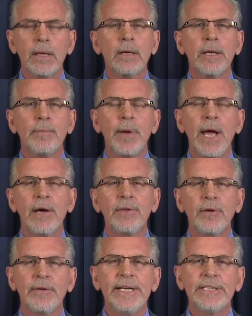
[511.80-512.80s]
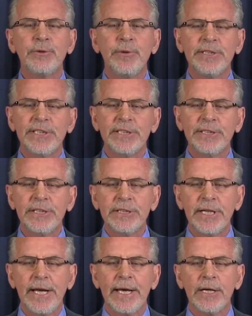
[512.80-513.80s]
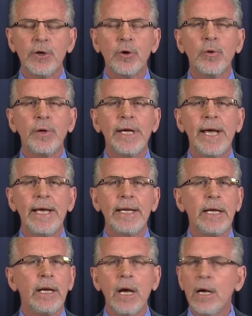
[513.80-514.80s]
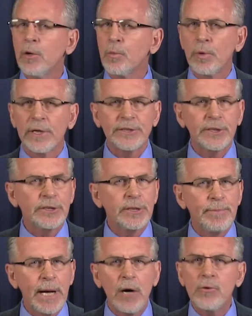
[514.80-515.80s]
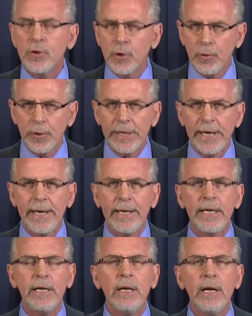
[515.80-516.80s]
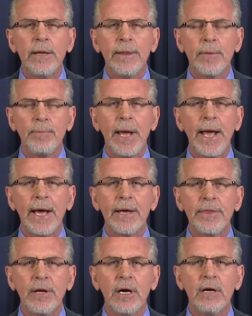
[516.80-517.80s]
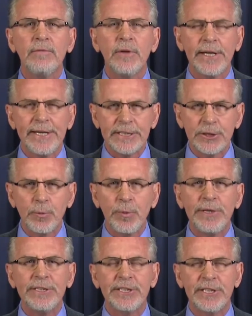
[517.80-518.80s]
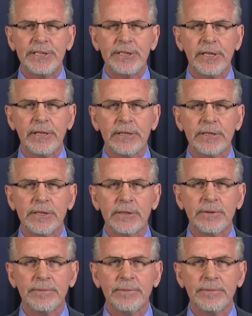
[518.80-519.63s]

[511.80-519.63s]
The Path of Least Resistance and Creating. Russell's about creating the path of least resistance.